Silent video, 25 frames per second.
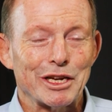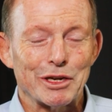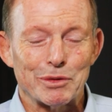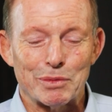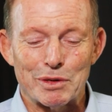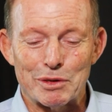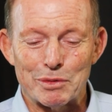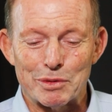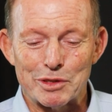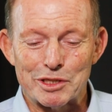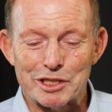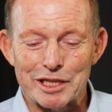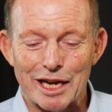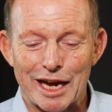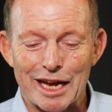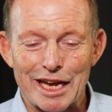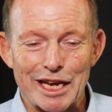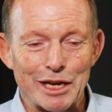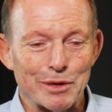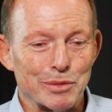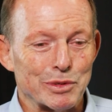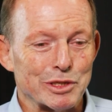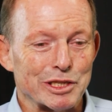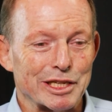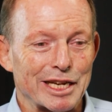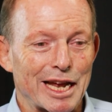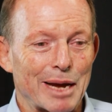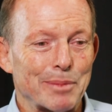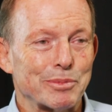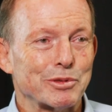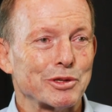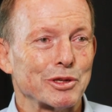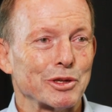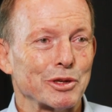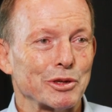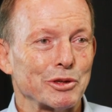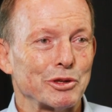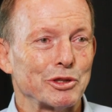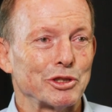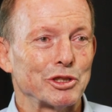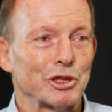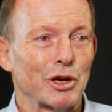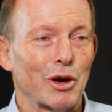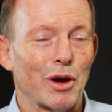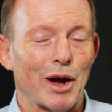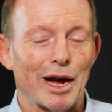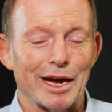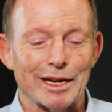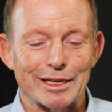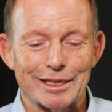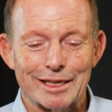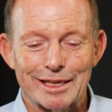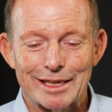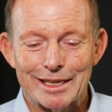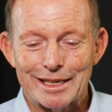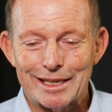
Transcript: we would say he was an absolute giant